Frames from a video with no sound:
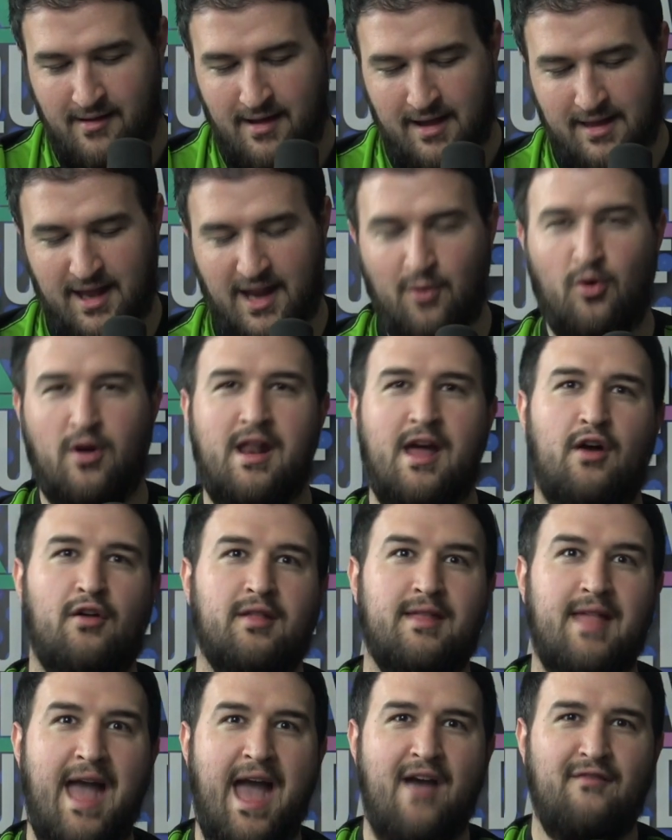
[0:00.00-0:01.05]
Is anyone
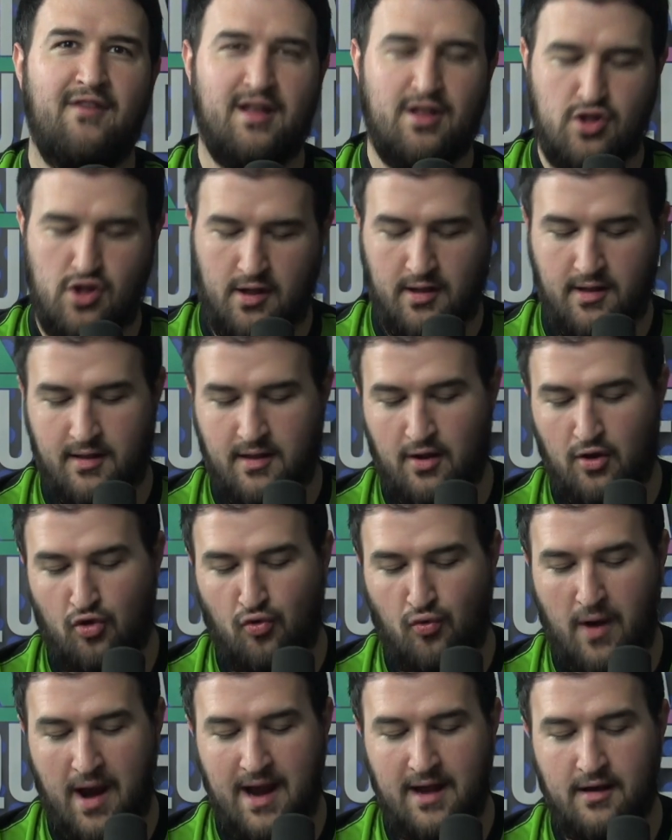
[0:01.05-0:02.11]
else having just
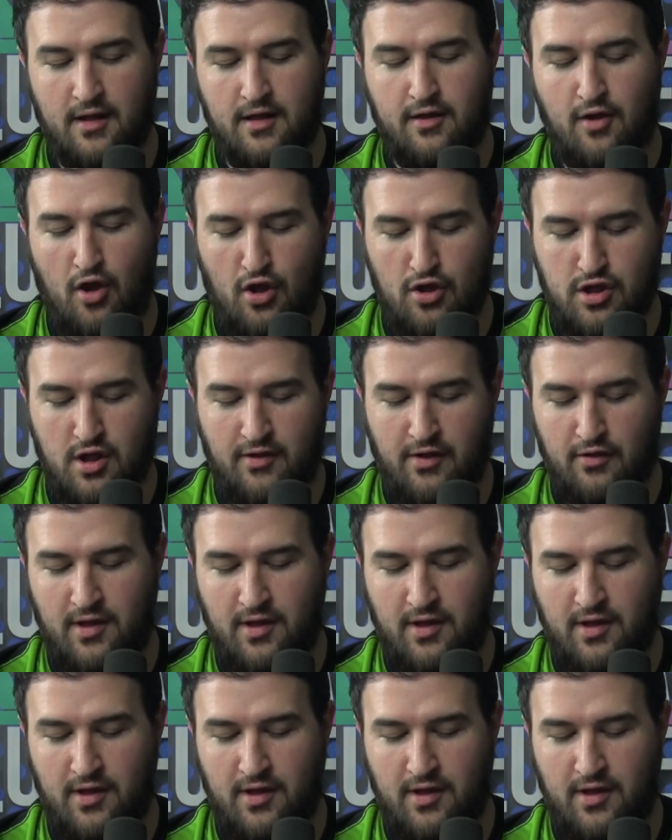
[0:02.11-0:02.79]
great nostalgia?